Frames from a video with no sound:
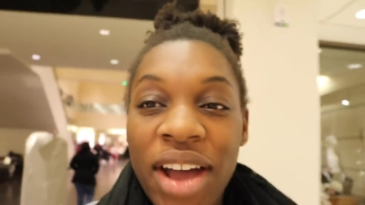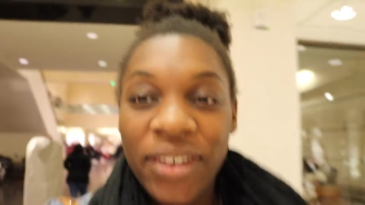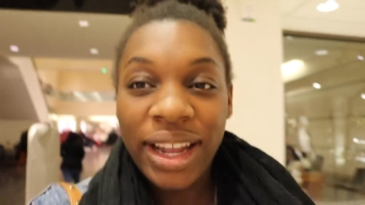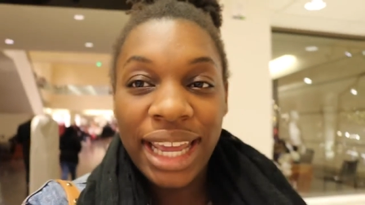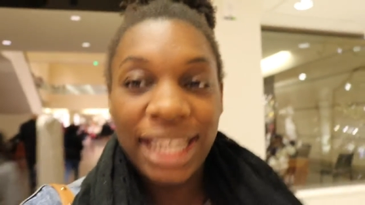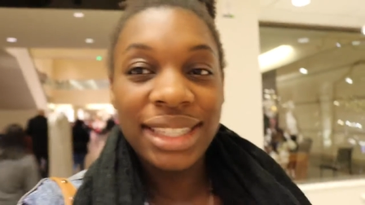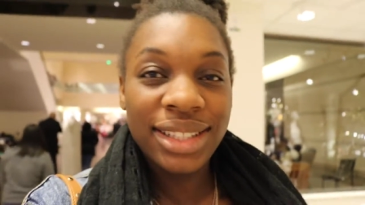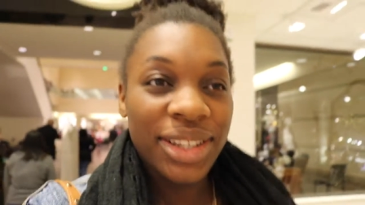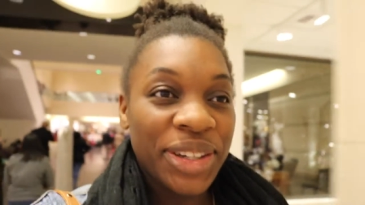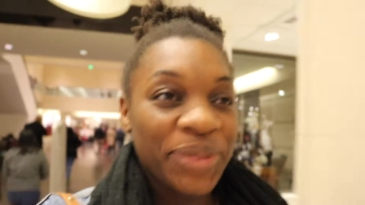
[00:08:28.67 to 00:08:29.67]
Okay,
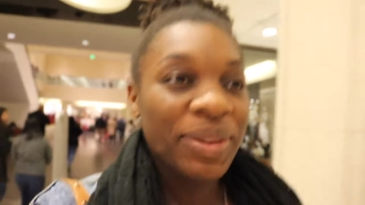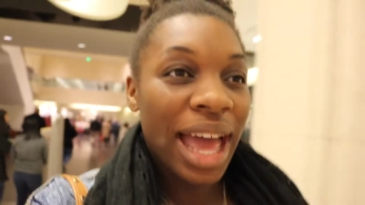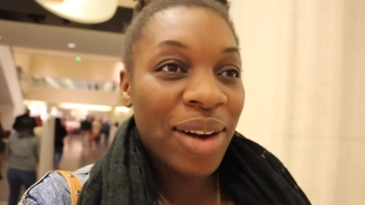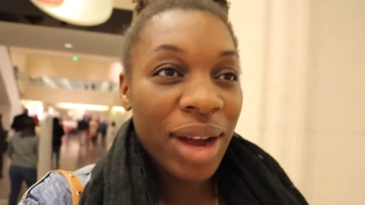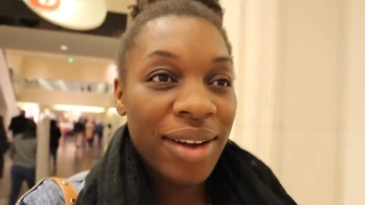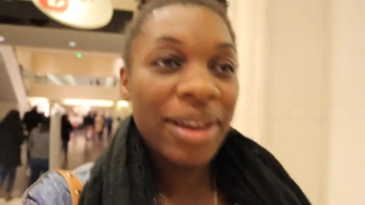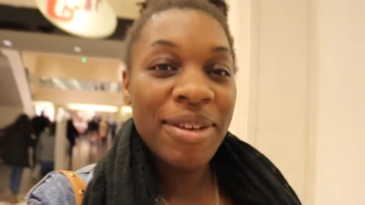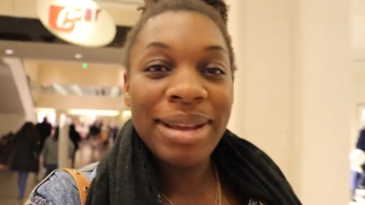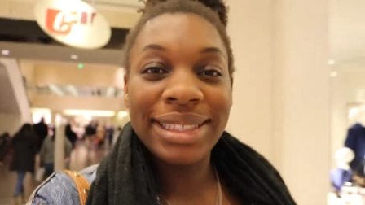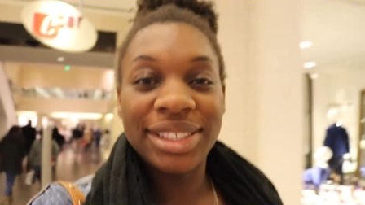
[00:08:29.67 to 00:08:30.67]
so had to walk away
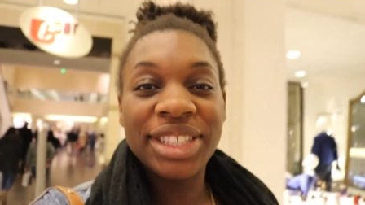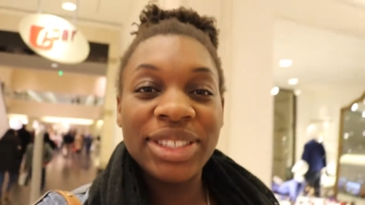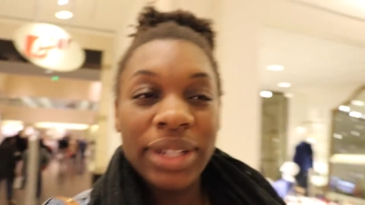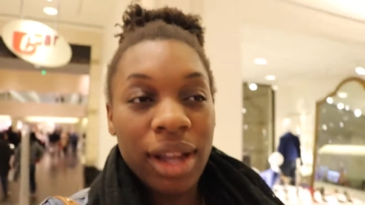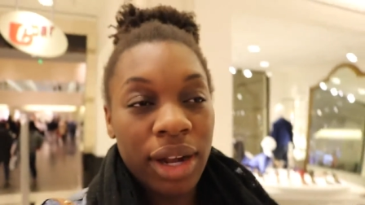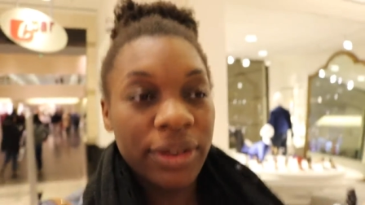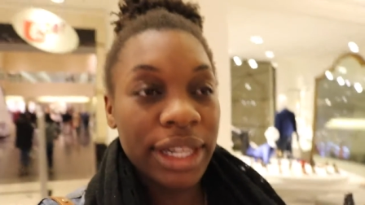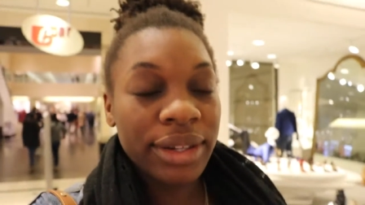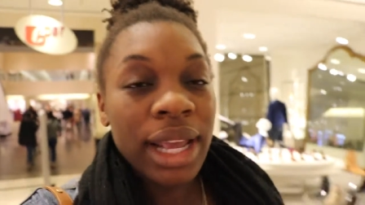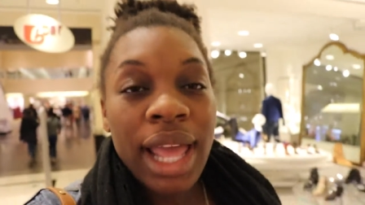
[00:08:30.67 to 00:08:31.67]
from my sister. It's really
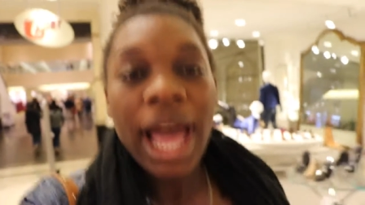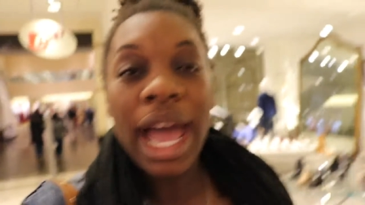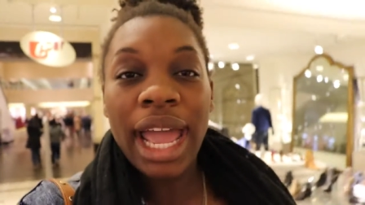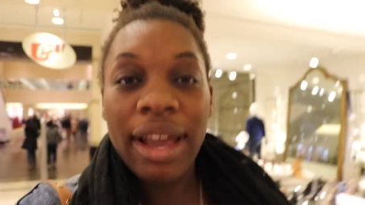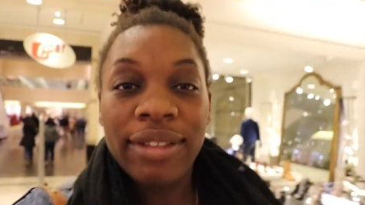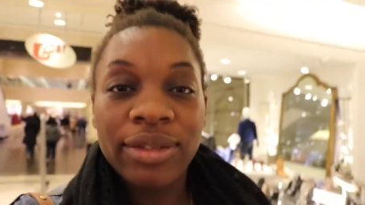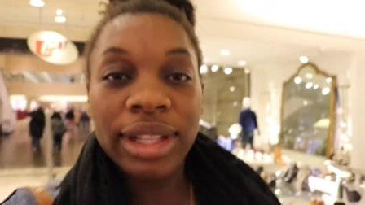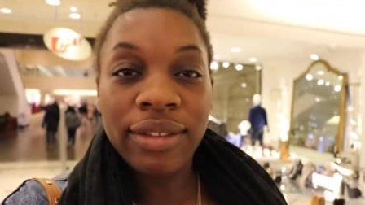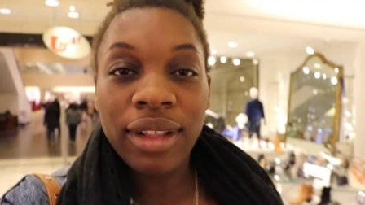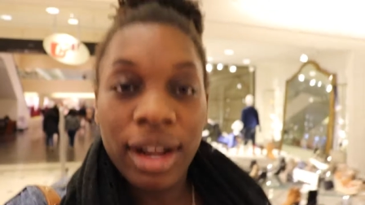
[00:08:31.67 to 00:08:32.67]
awkward. I haven't
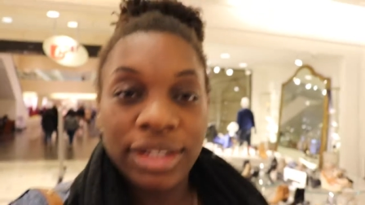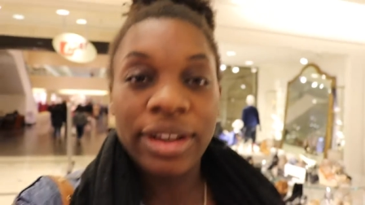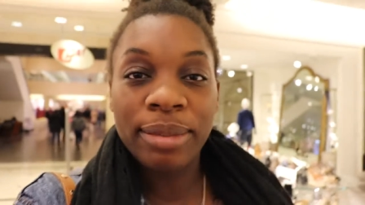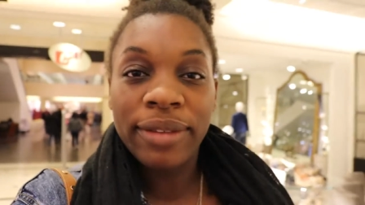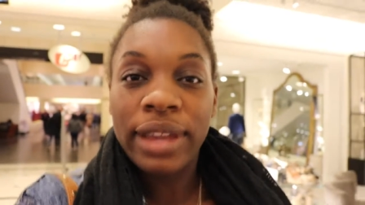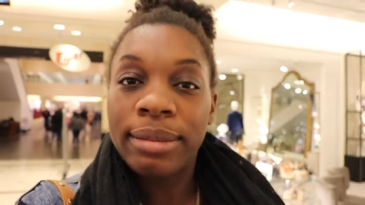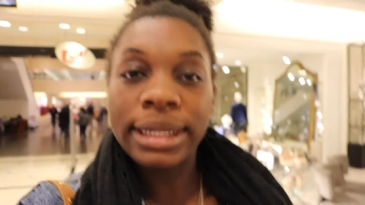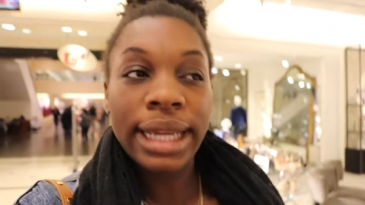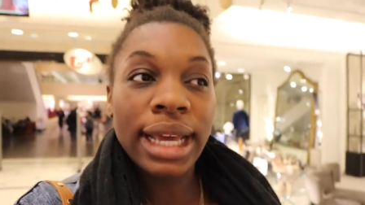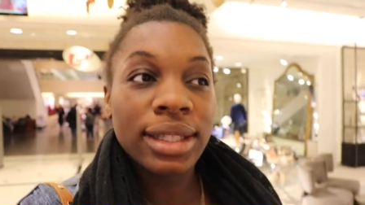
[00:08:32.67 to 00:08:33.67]
really vlogged around my
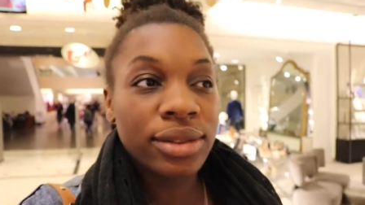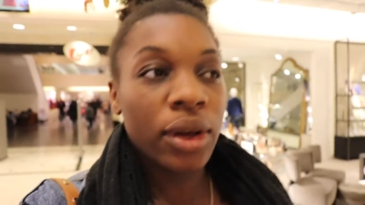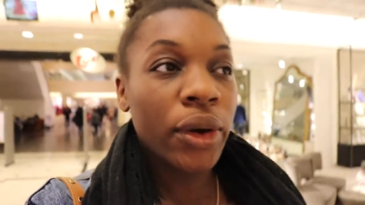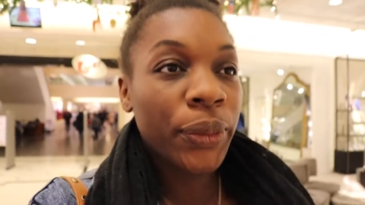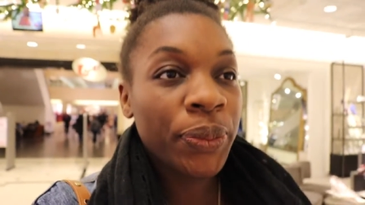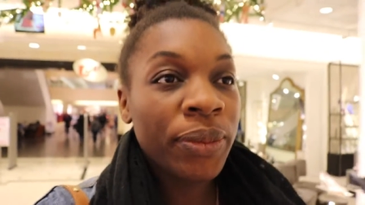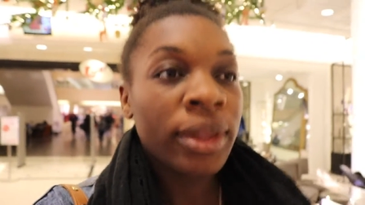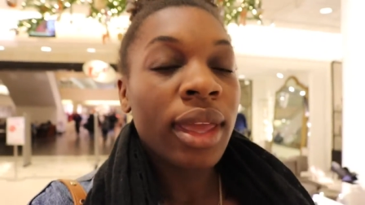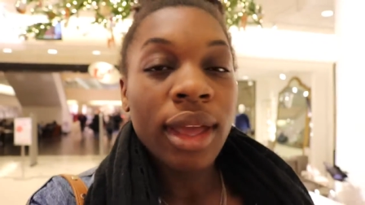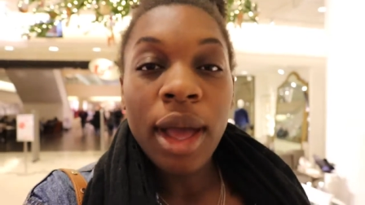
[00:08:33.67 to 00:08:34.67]
family yet, so.
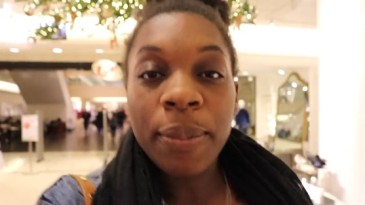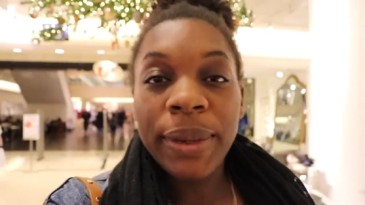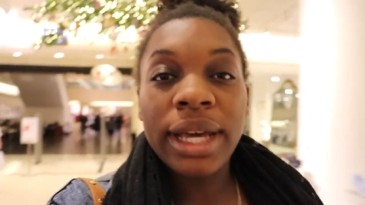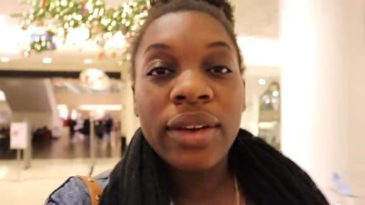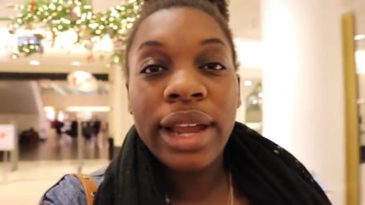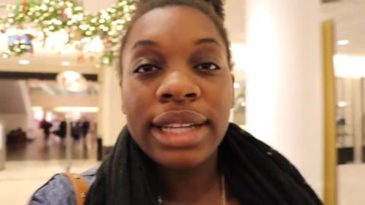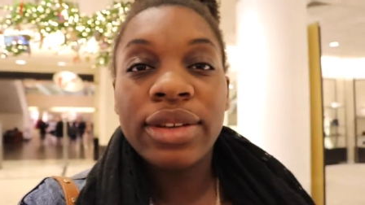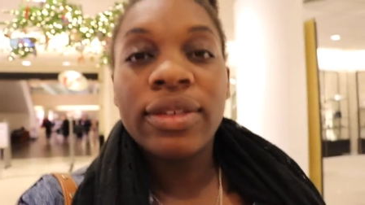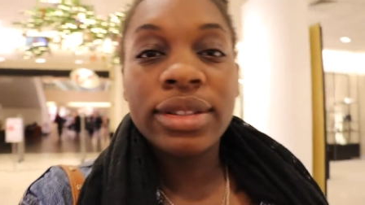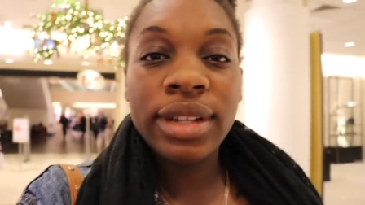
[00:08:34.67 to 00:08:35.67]
But okay,
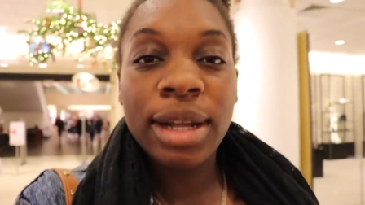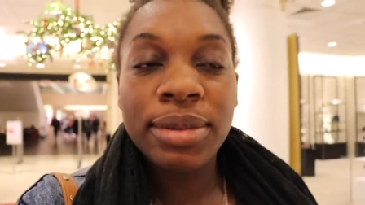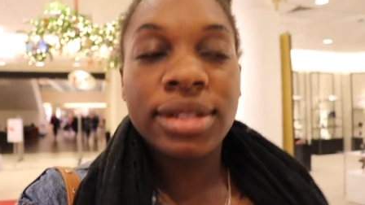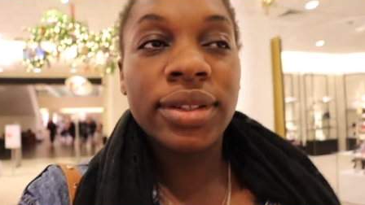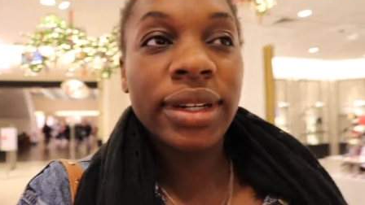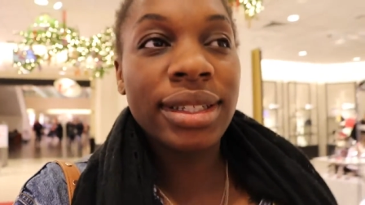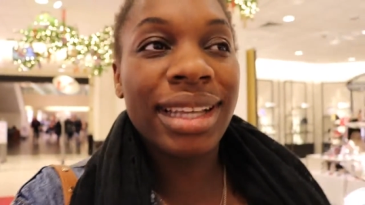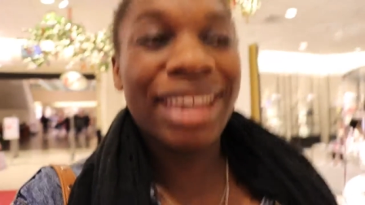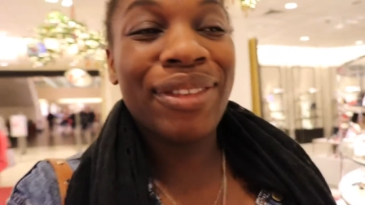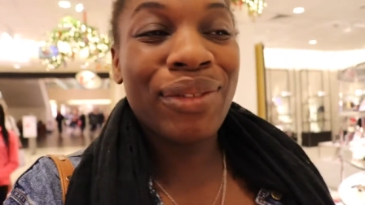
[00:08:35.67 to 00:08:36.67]
so I went to a couple stores.
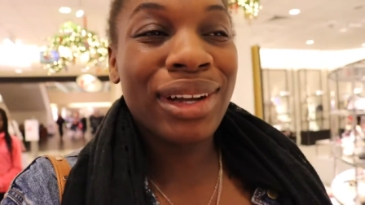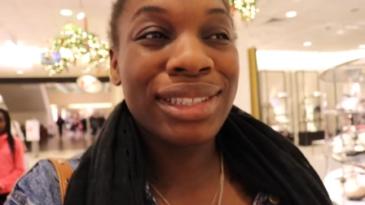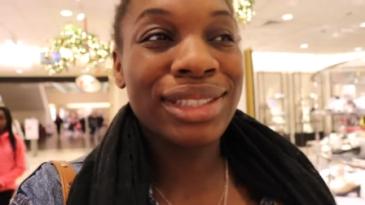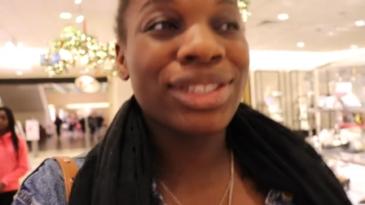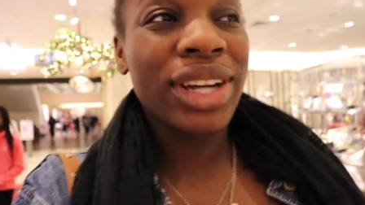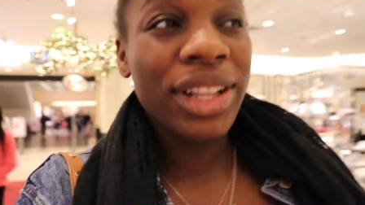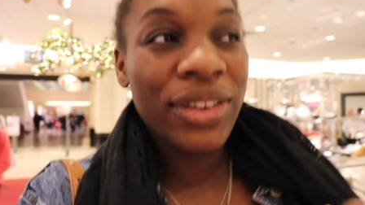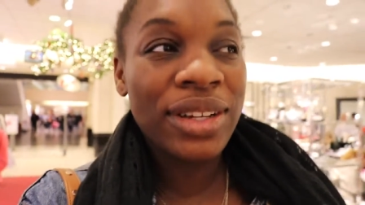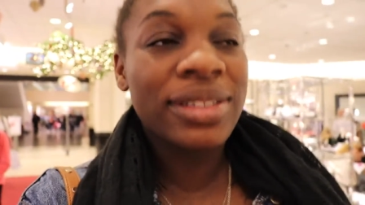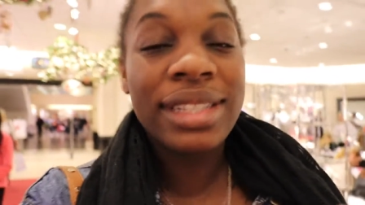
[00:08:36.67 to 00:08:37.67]
I even walked into Charlotte
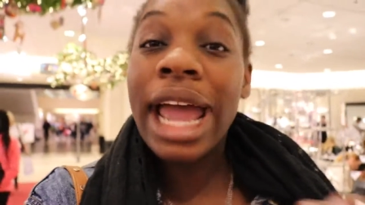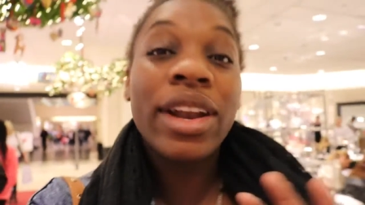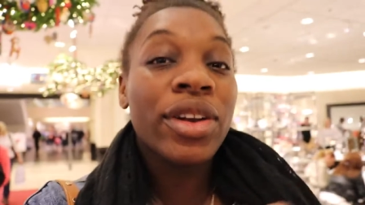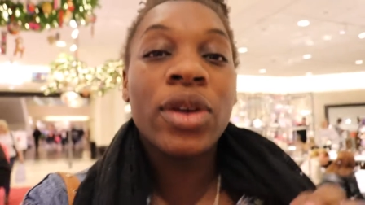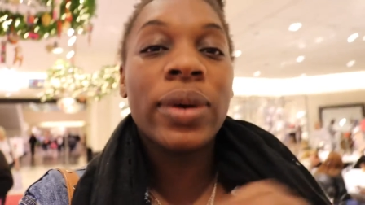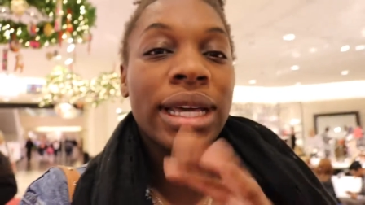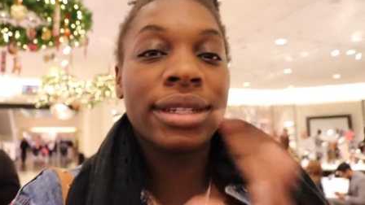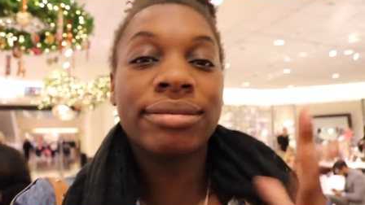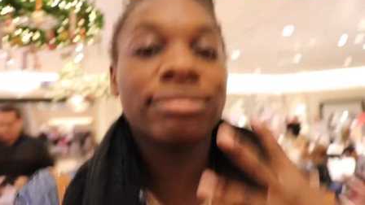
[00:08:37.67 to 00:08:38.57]
Russe. I don't know what